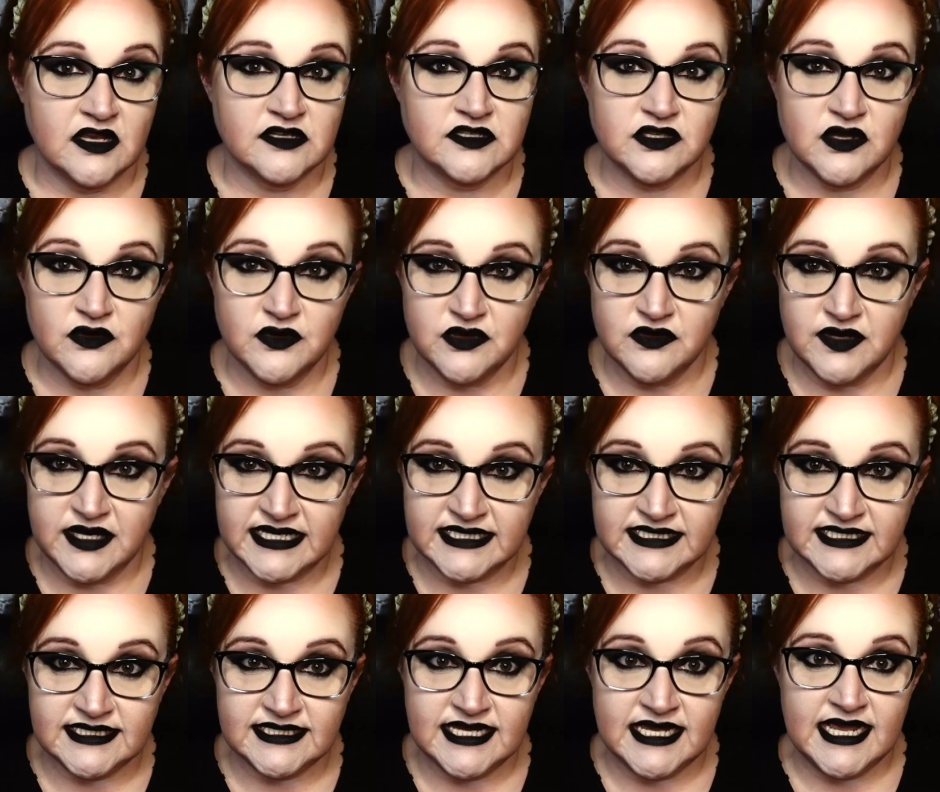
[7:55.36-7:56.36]
So you
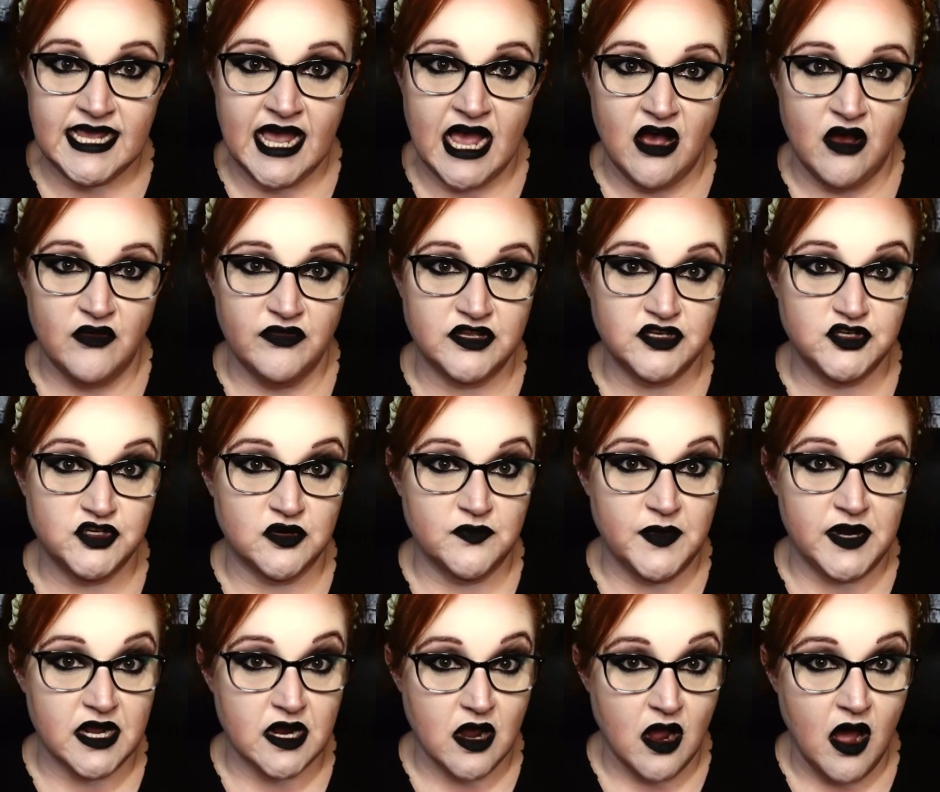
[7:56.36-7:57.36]
can see how the
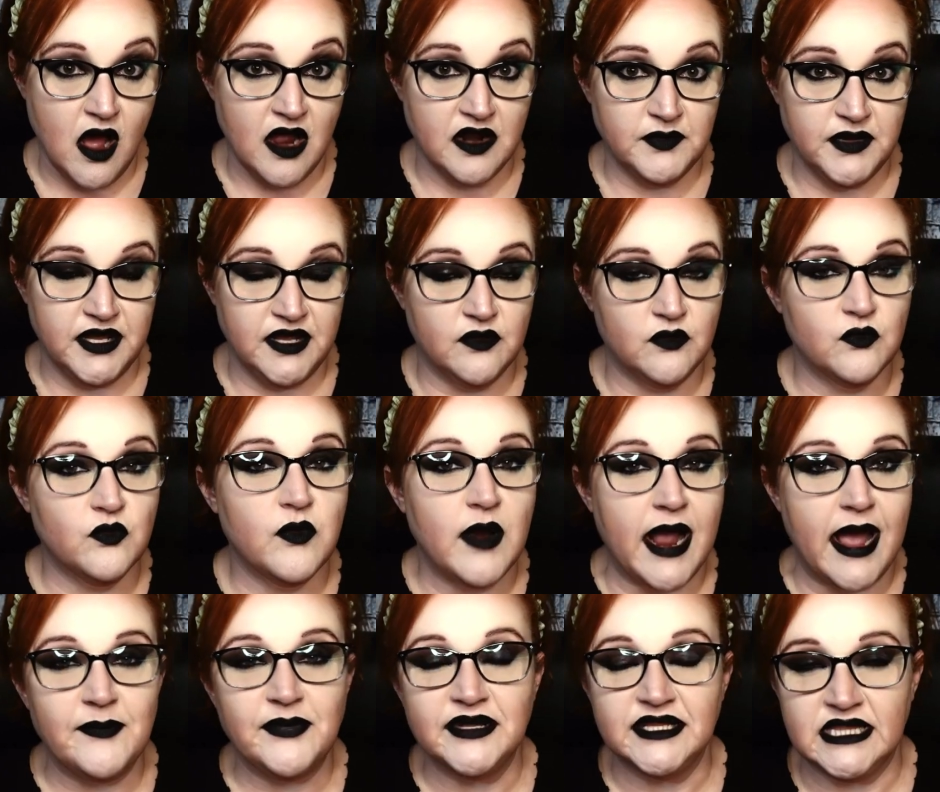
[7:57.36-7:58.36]
German economy
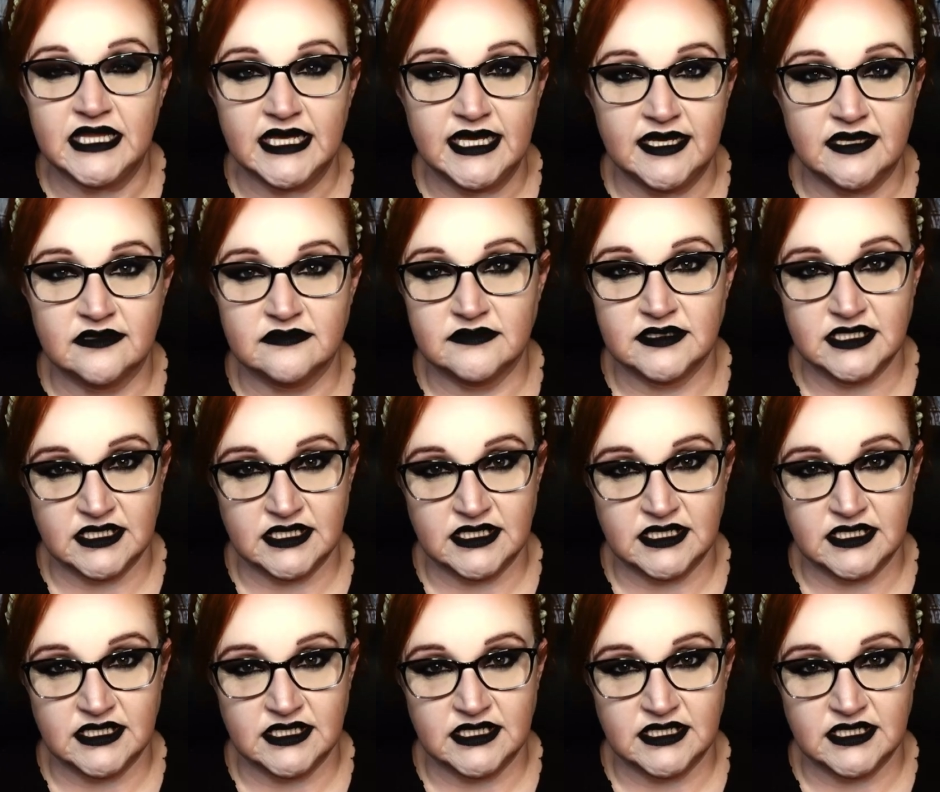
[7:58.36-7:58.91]
rapidly